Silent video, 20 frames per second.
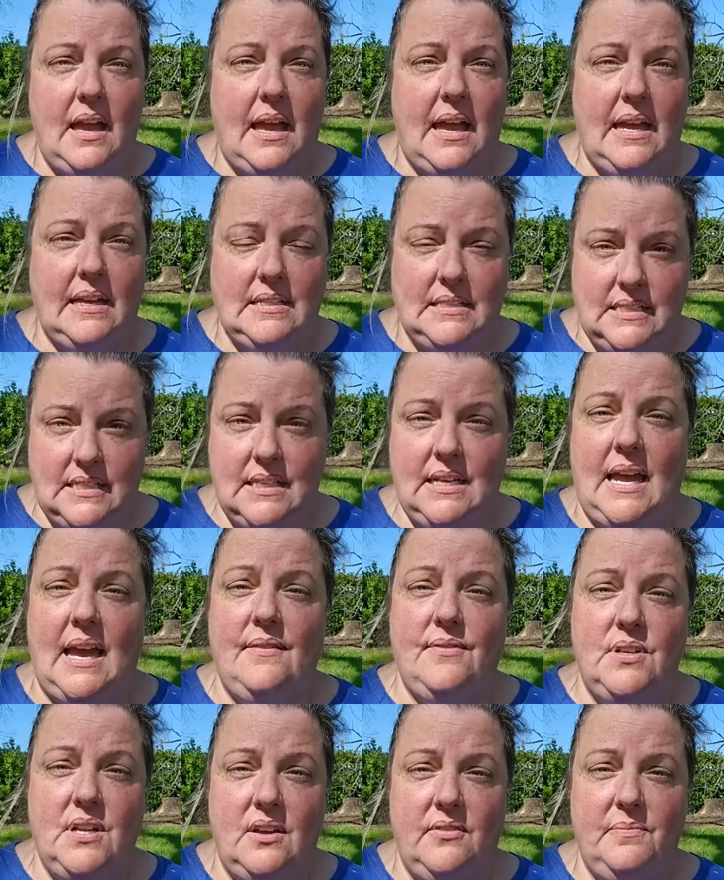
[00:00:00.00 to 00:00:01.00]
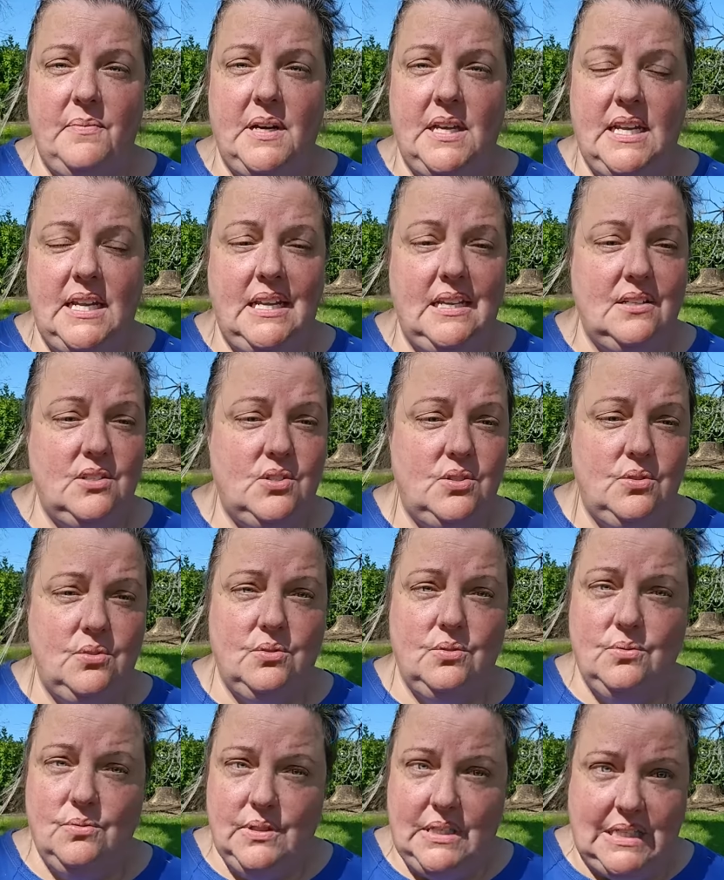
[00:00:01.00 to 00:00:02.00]
I did have enough money
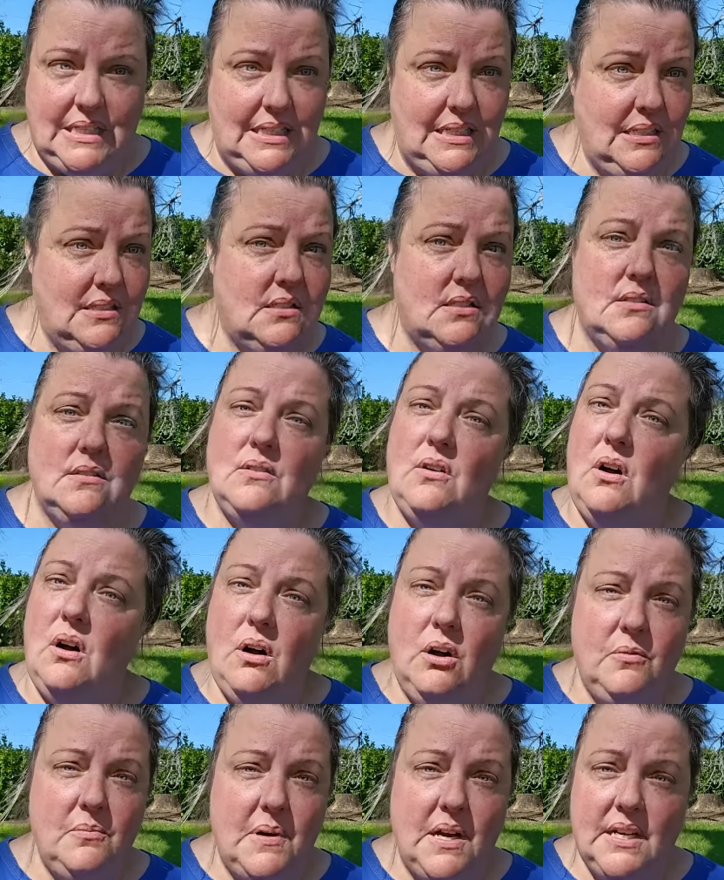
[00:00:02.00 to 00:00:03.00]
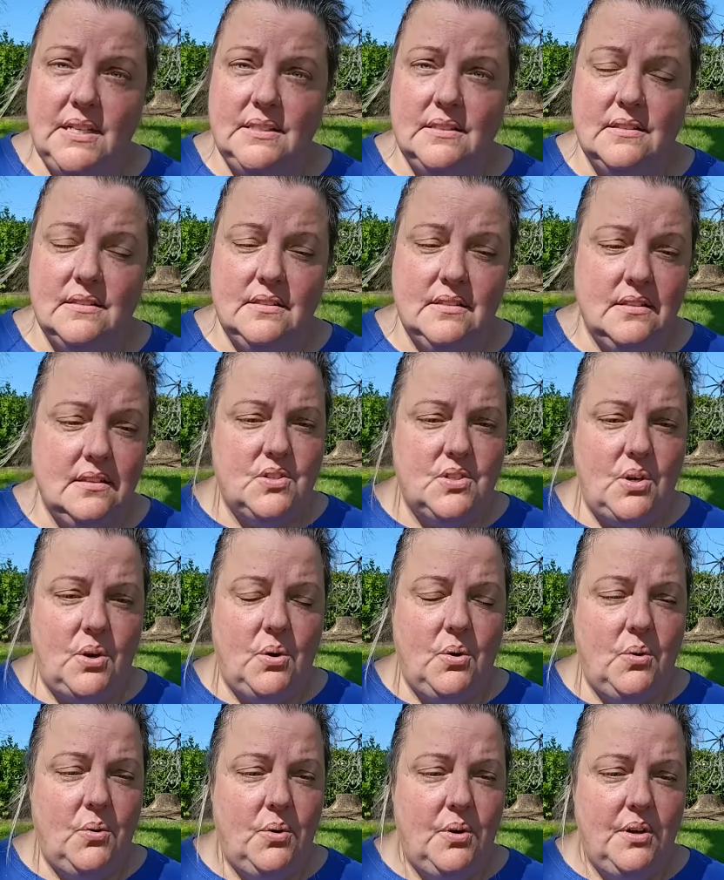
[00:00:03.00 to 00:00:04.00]
to eat all month.
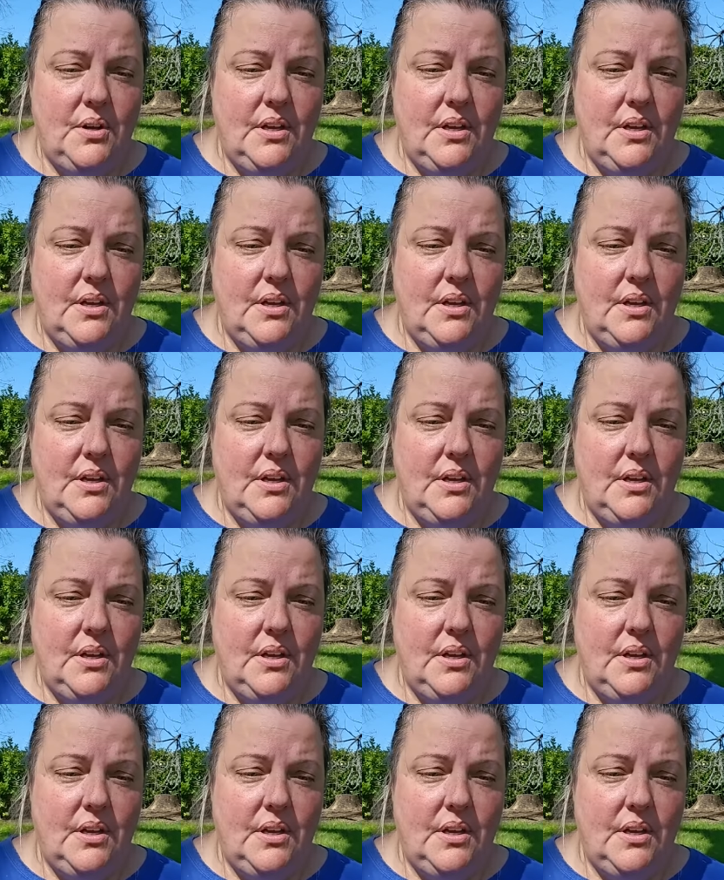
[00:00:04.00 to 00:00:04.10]
So